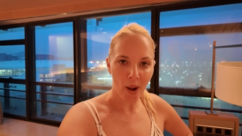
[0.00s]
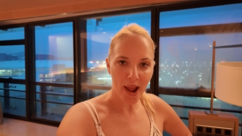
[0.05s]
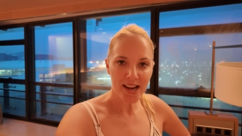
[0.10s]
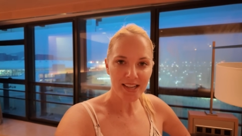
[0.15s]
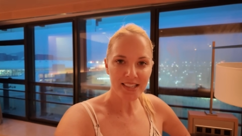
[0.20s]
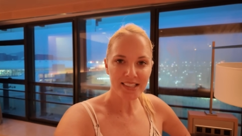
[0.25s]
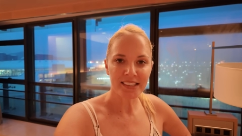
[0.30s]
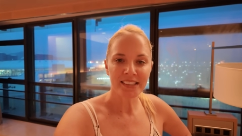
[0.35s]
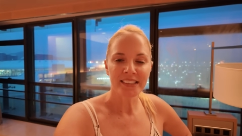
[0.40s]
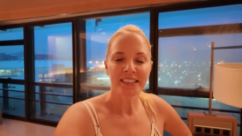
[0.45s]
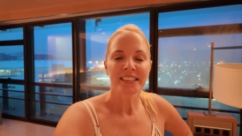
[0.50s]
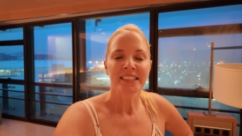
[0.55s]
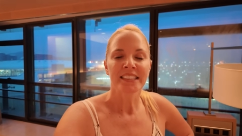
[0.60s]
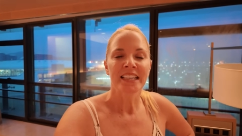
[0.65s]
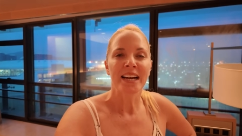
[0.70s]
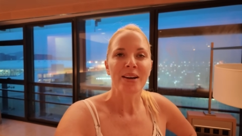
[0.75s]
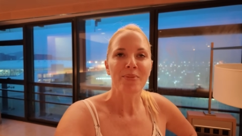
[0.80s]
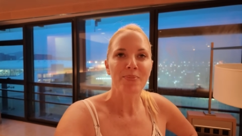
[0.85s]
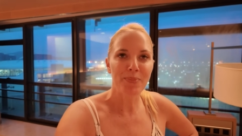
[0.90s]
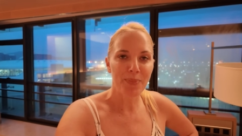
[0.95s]
wait.
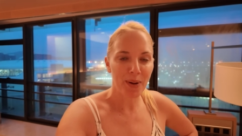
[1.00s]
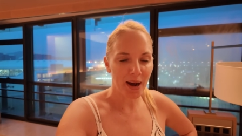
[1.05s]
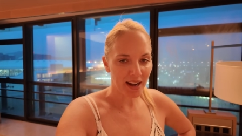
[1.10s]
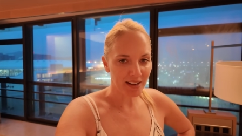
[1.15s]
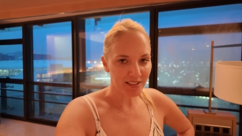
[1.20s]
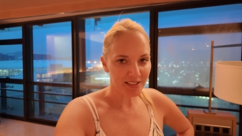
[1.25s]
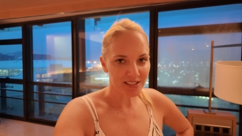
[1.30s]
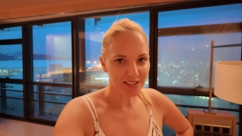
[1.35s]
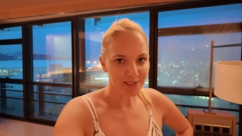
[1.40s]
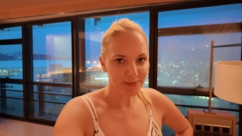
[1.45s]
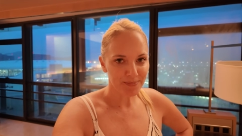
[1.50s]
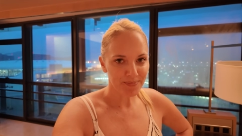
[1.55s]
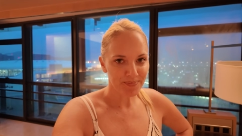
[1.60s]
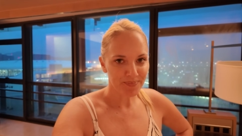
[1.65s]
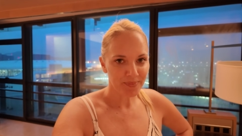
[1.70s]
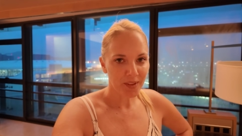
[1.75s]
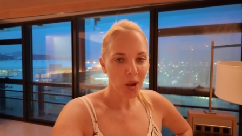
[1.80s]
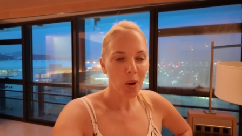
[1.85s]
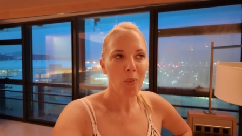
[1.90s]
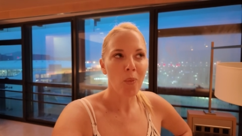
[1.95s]
But
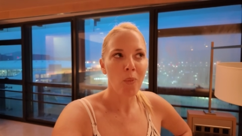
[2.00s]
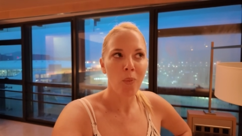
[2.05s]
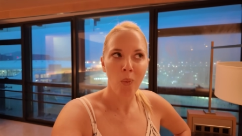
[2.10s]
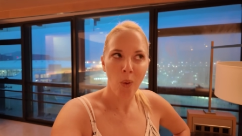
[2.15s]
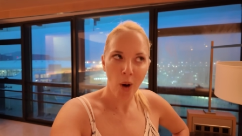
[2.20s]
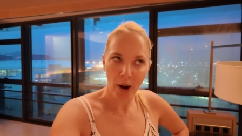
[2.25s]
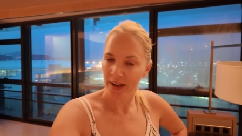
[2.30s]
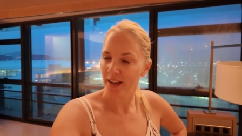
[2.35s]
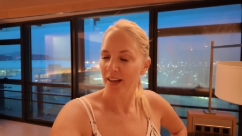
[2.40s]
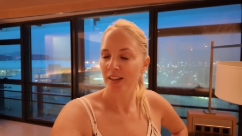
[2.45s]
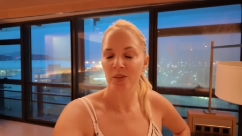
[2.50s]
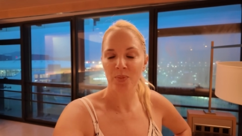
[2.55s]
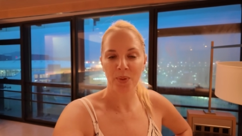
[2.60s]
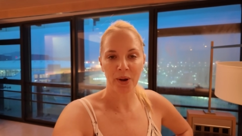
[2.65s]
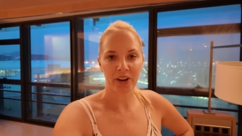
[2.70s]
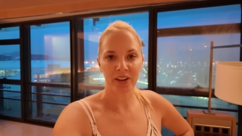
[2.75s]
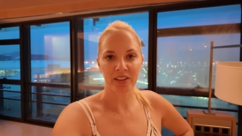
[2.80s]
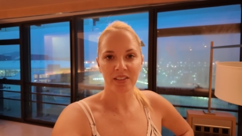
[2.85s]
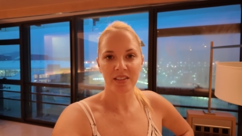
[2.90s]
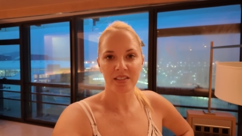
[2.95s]
what an
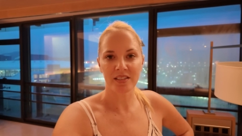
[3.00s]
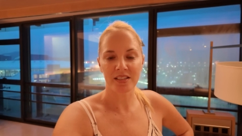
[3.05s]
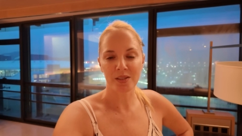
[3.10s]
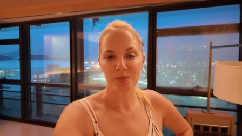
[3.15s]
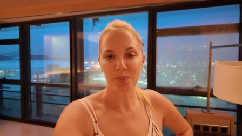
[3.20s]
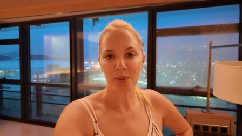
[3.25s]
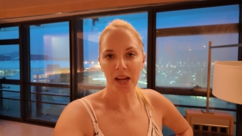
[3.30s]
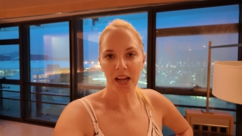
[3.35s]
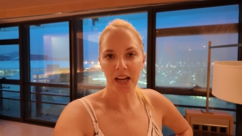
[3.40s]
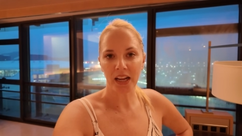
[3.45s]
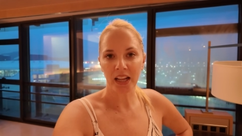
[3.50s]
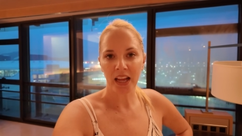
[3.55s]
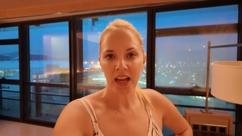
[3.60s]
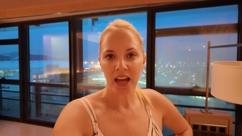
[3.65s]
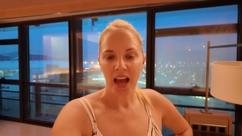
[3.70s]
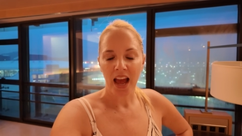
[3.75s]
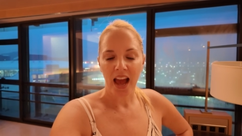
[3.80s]
experience this has been.